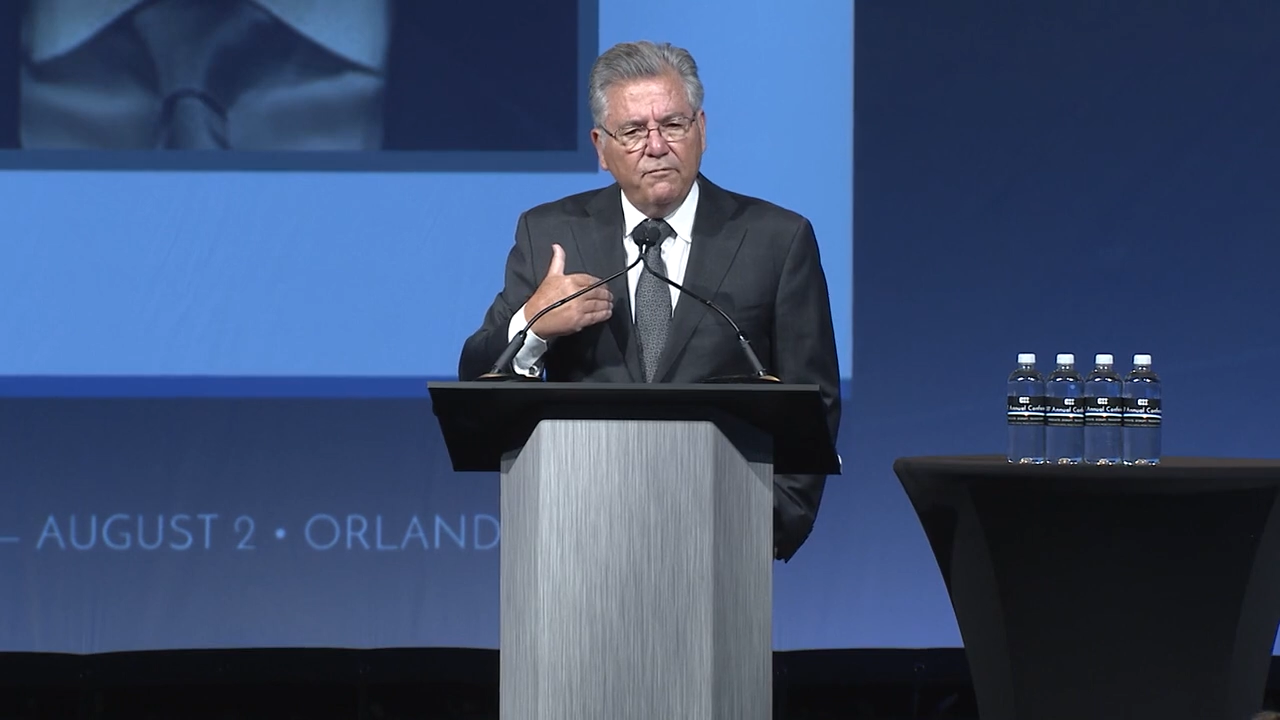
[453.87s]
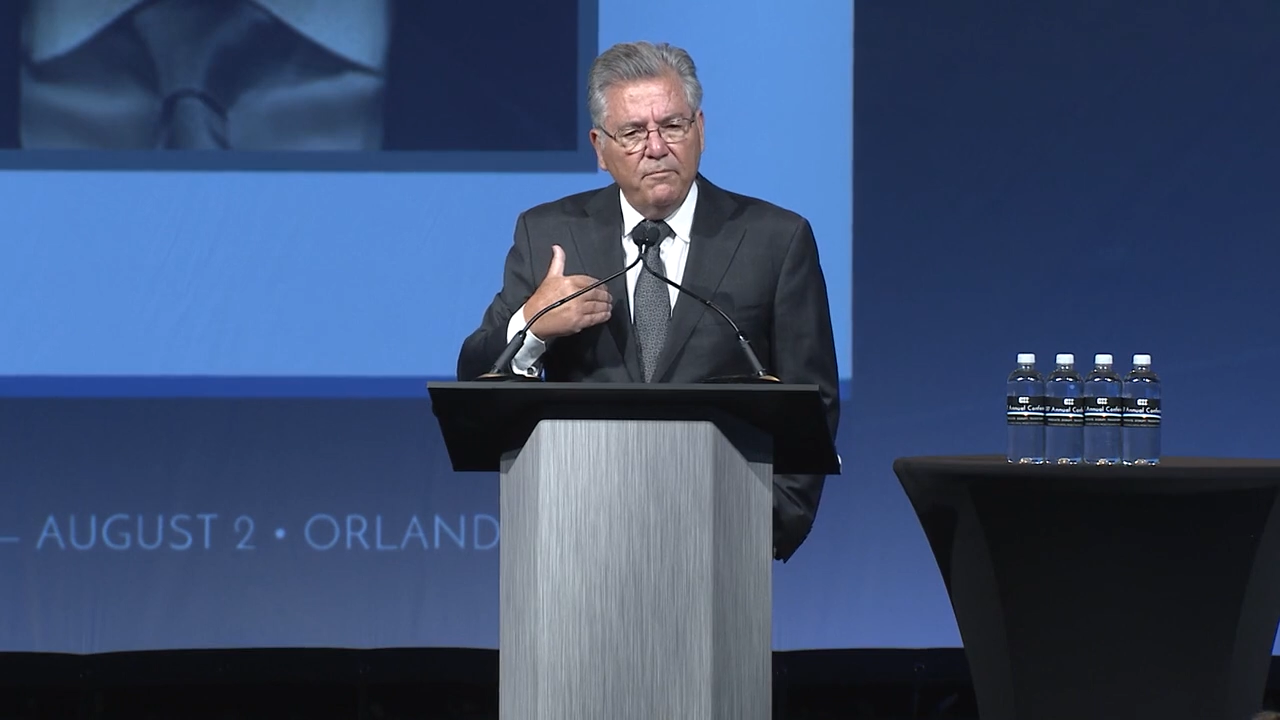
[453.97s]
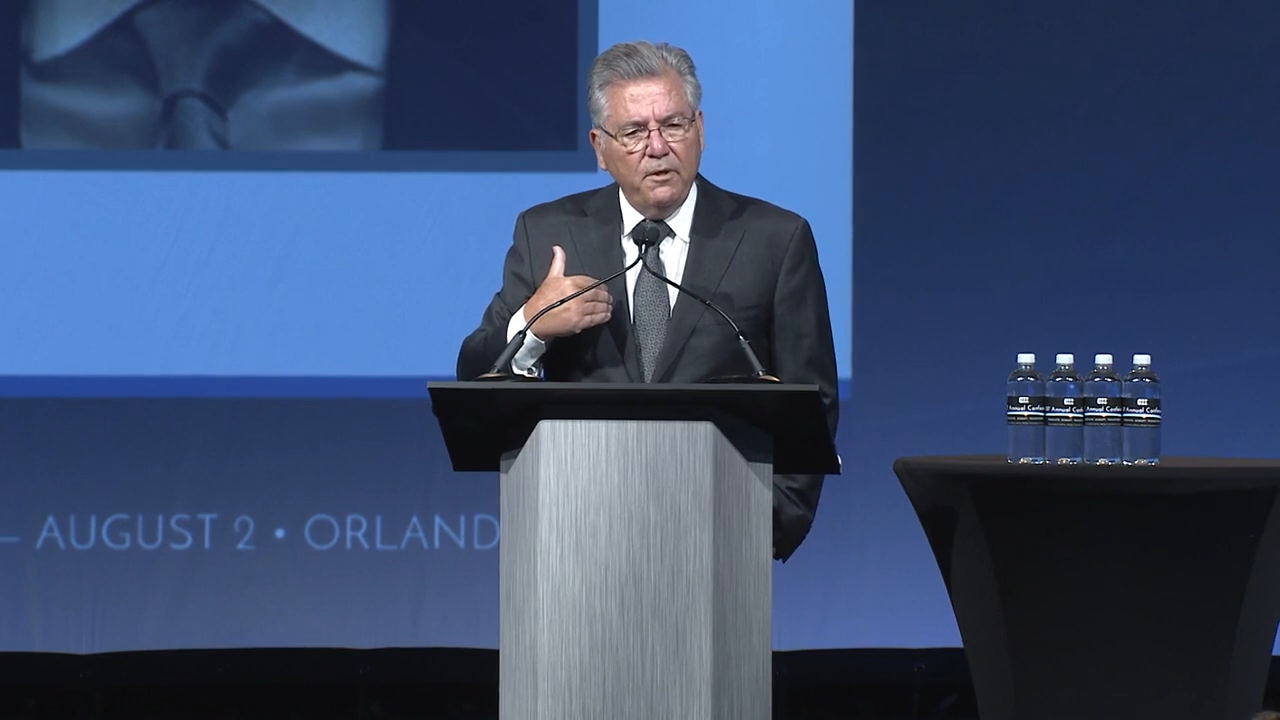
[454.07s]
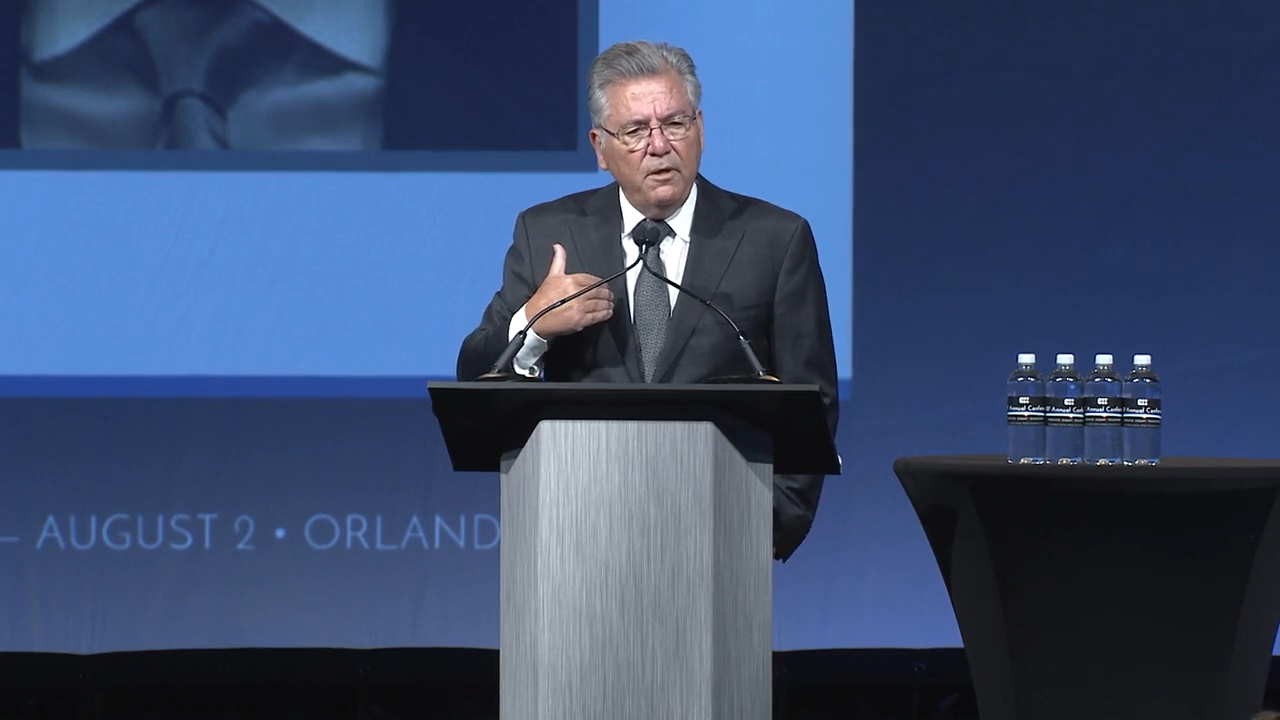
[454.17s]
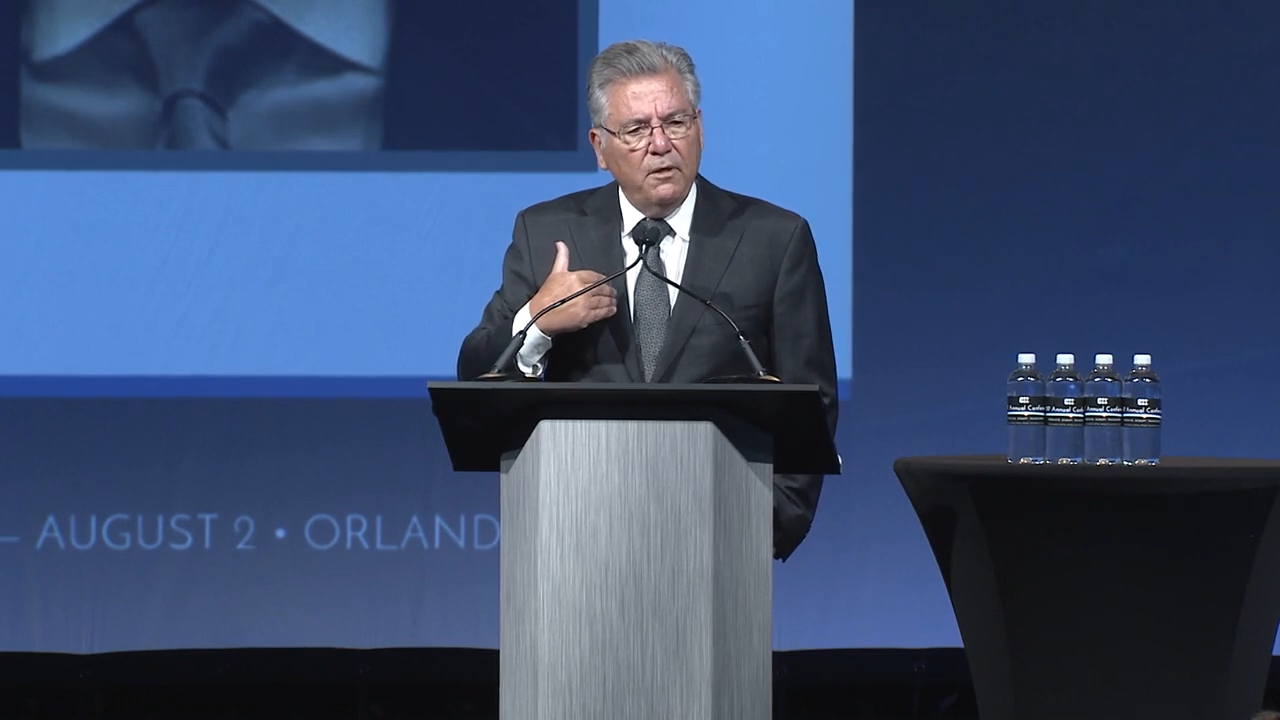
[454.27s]

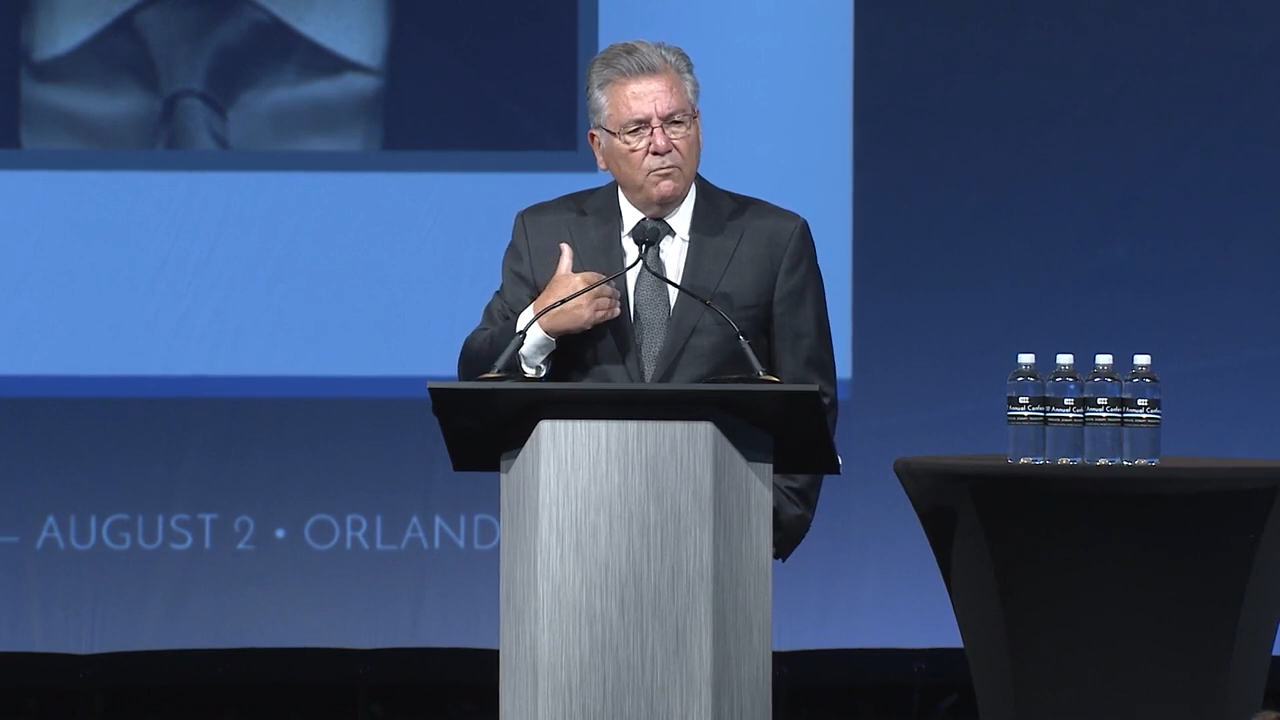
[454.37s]
me